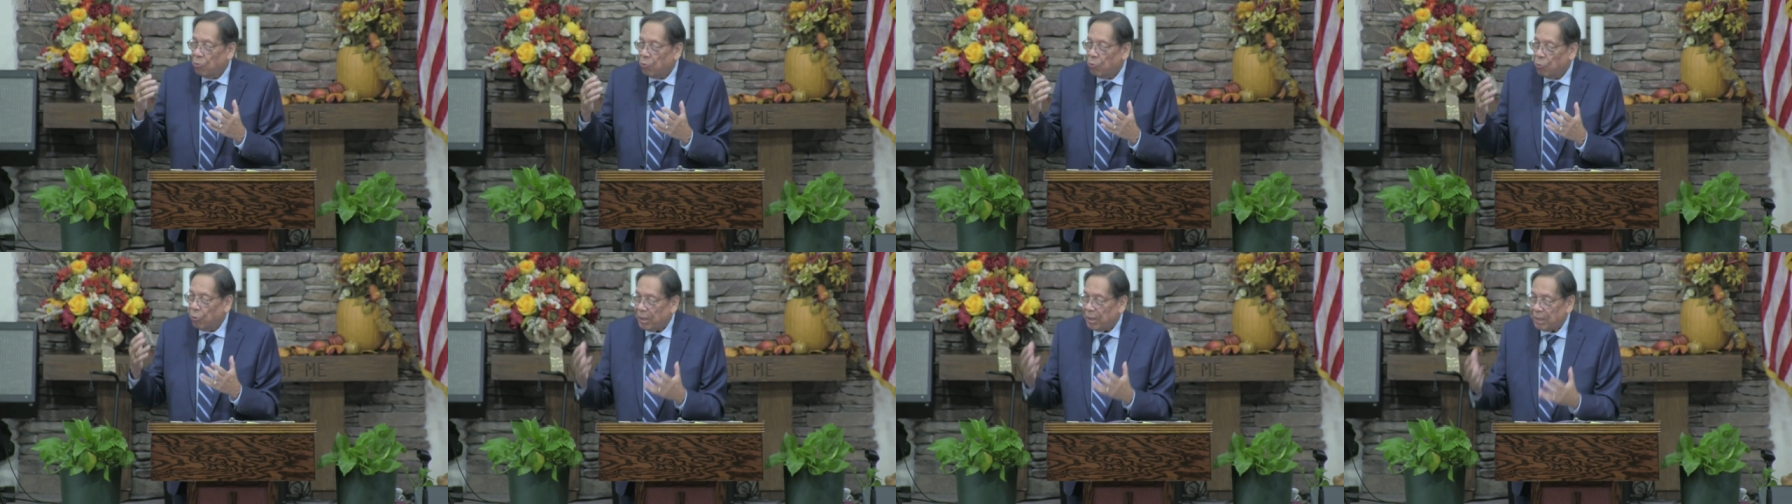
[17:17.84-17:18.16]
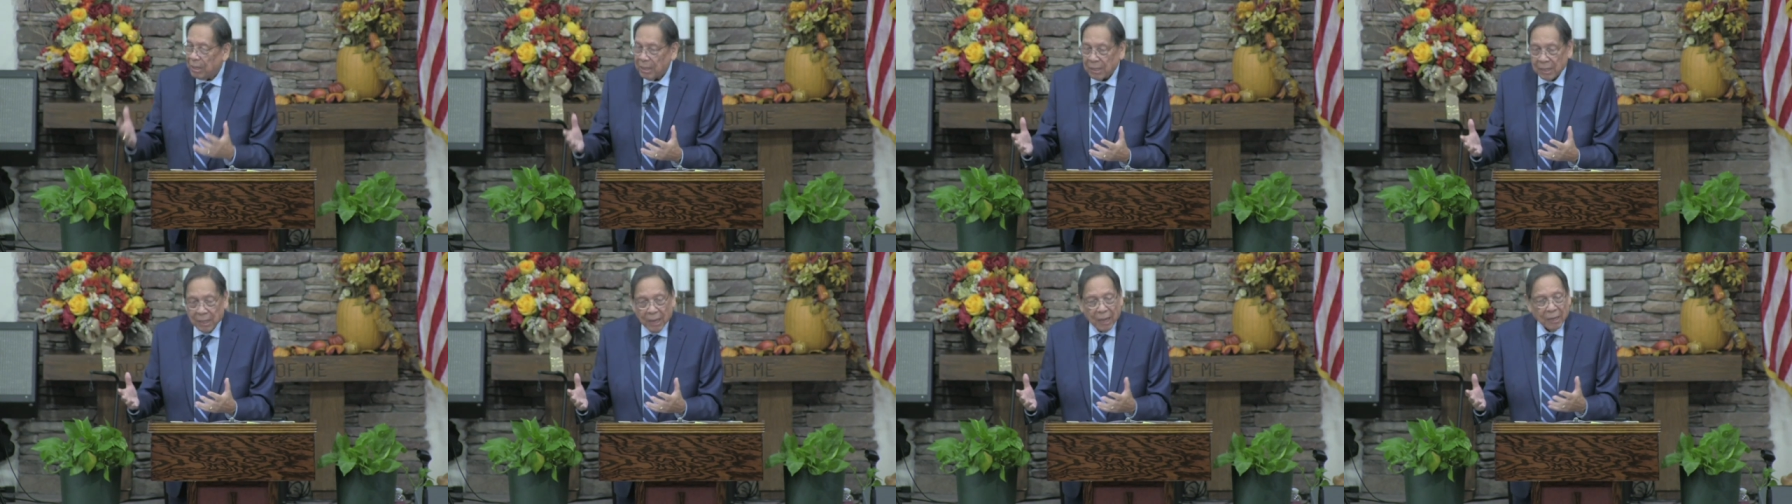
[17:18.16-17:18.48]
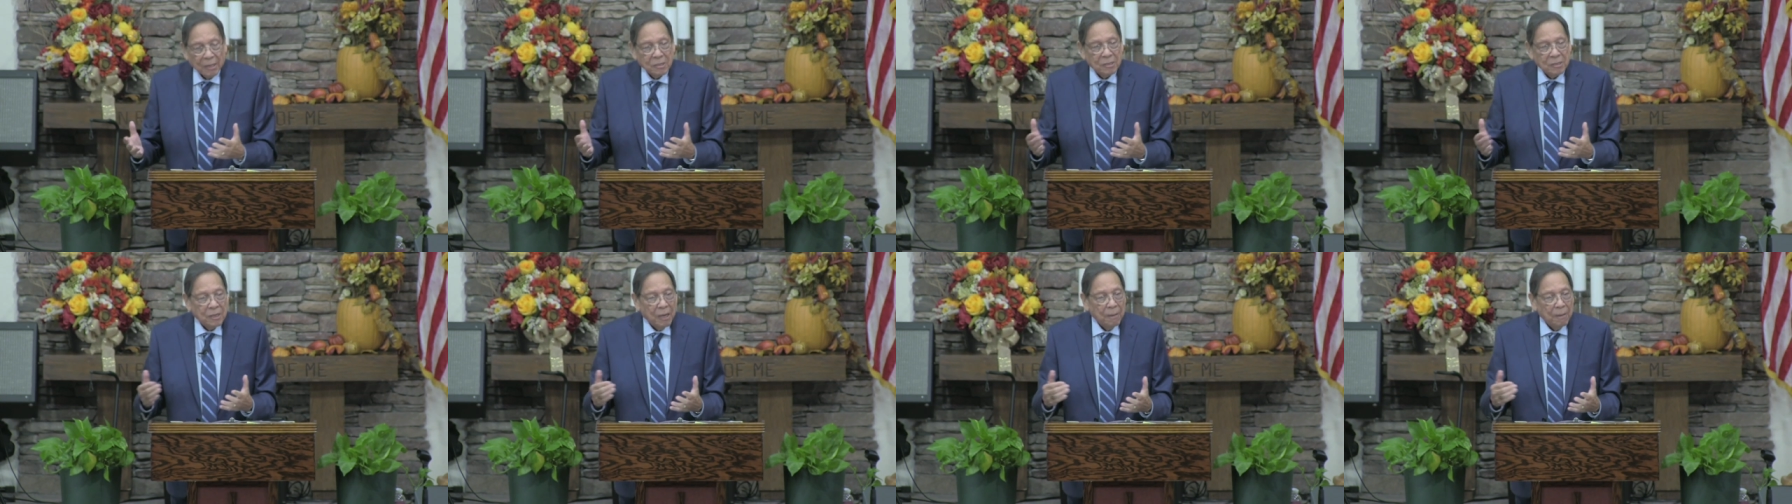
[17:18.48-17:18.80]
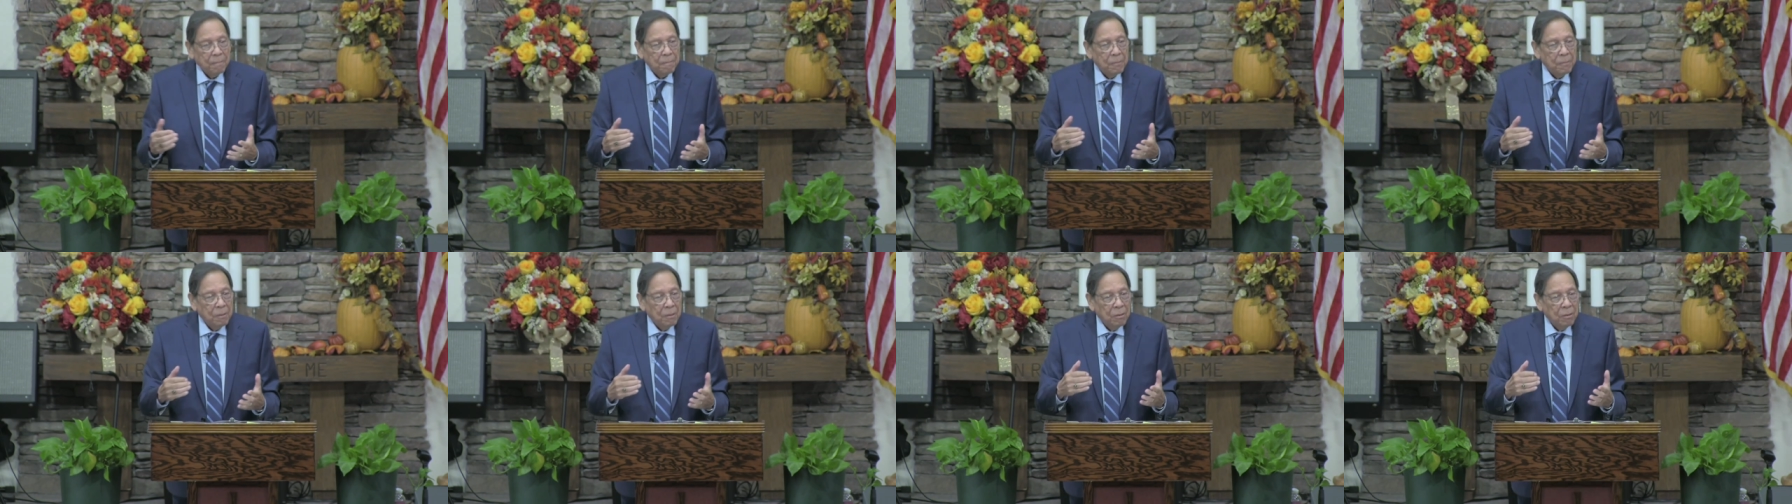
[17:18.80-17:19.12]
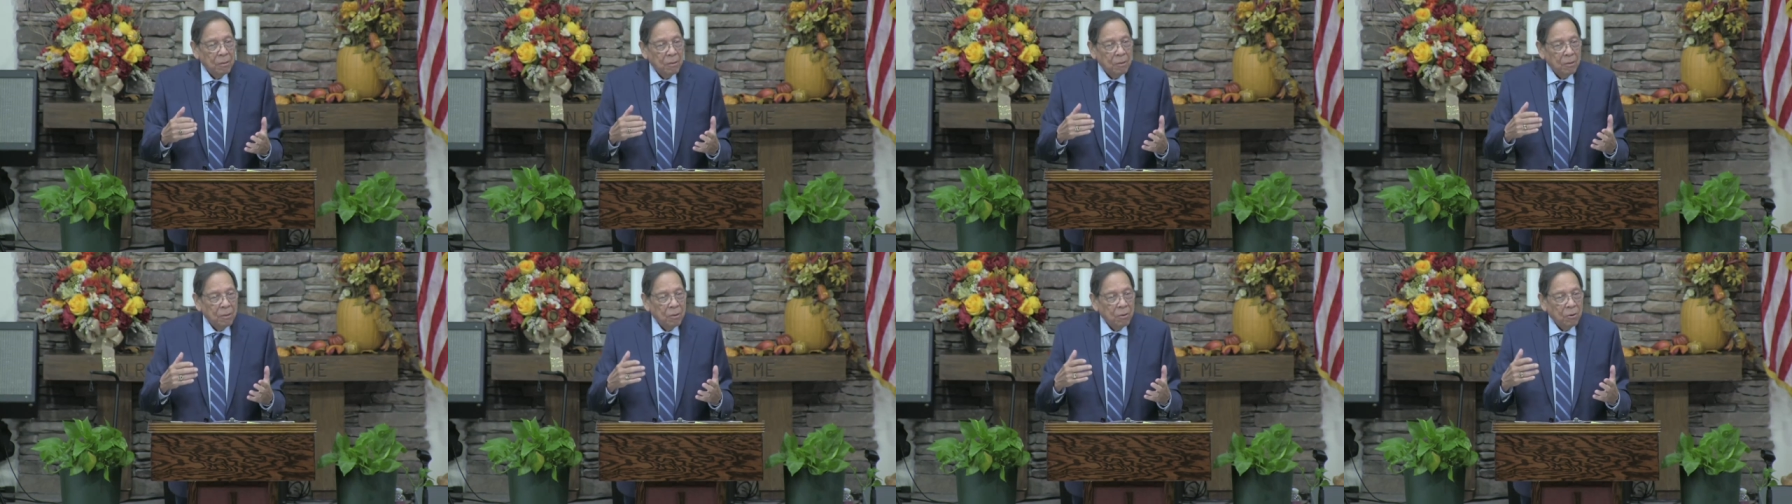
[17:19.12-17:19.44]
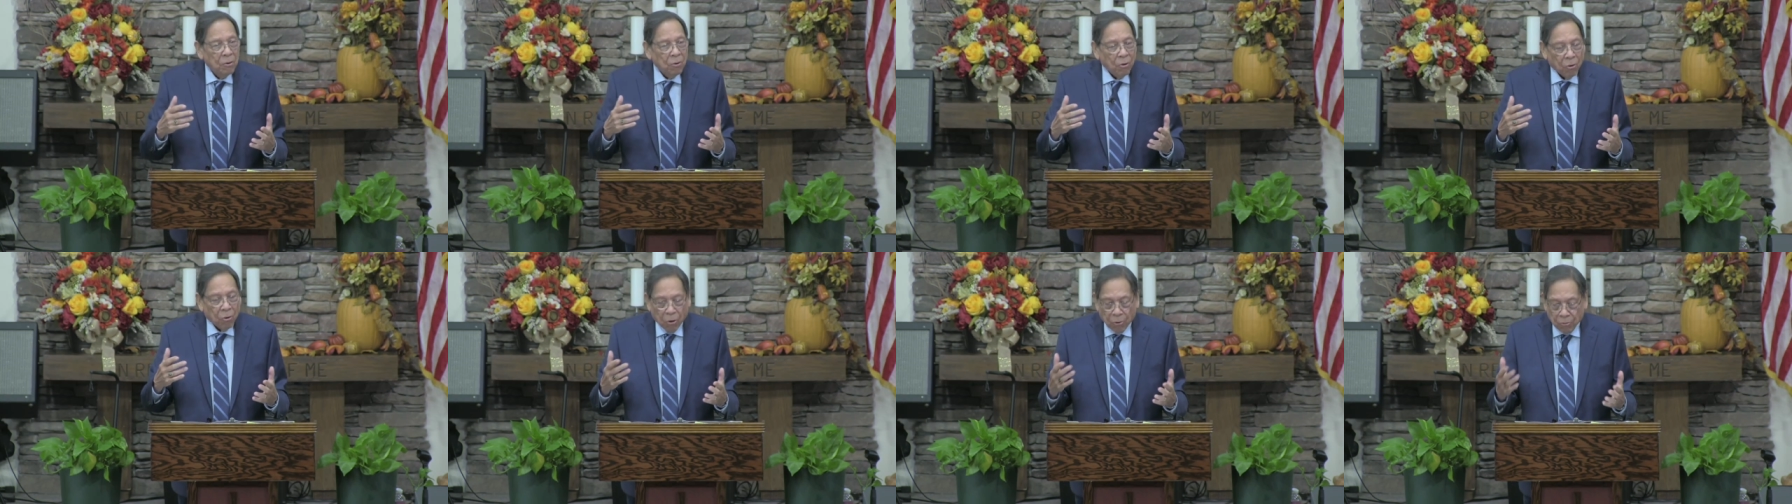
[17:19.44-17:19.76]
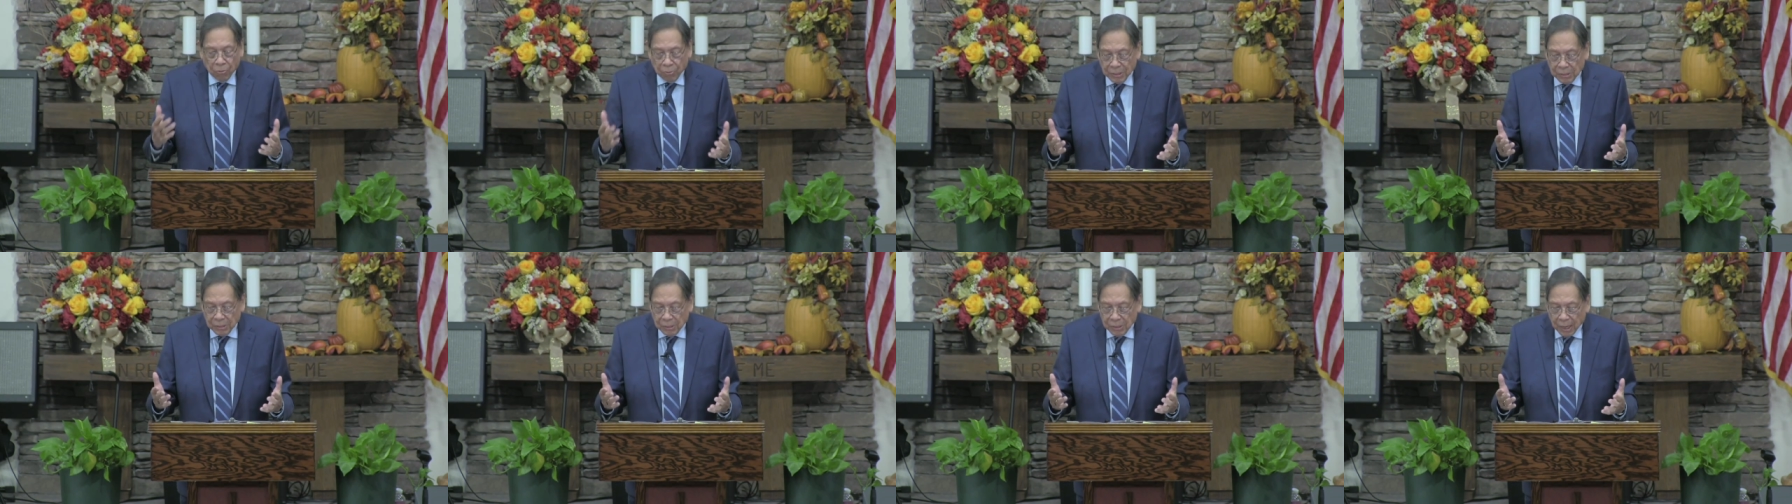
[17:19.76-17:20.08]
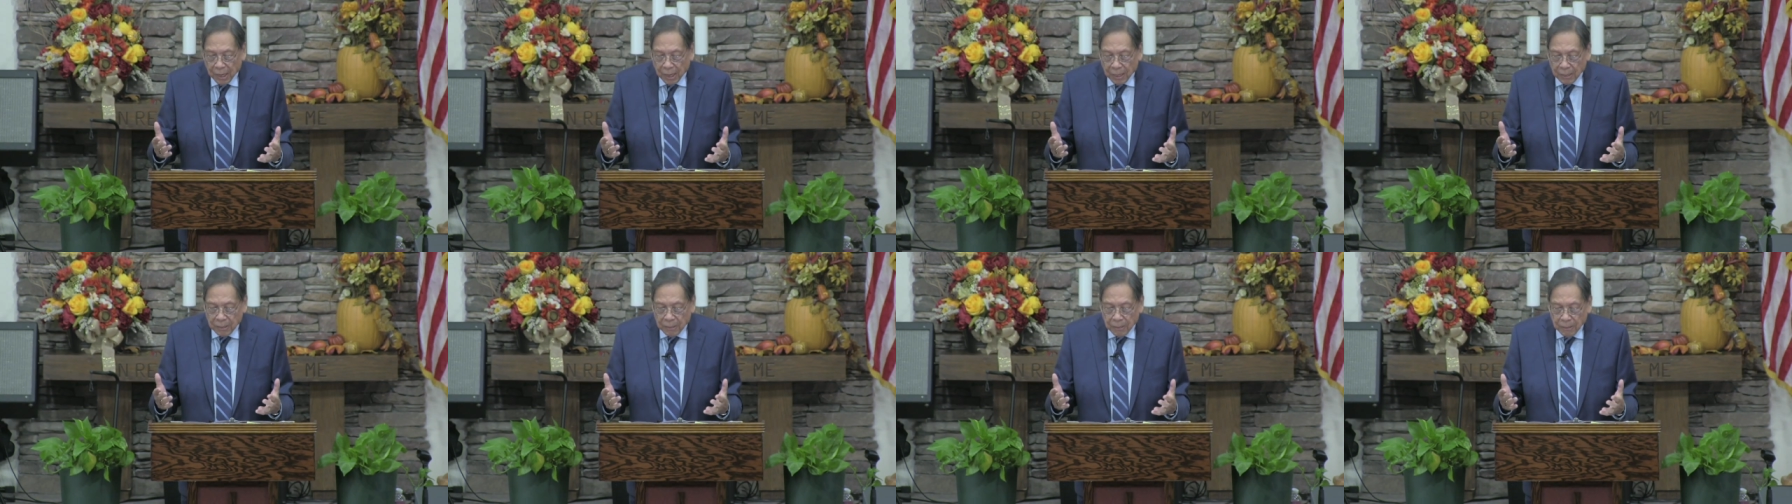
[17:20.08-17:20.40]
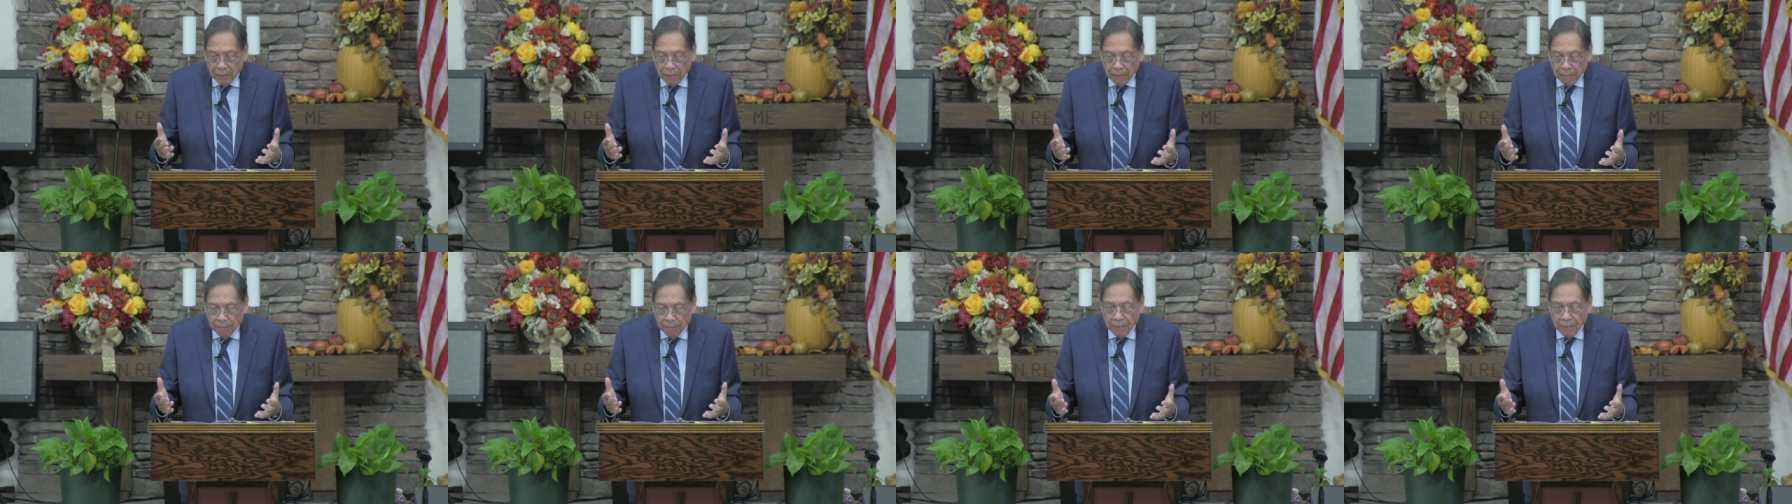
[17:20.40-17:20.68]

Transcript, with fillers: whether they accept or reject.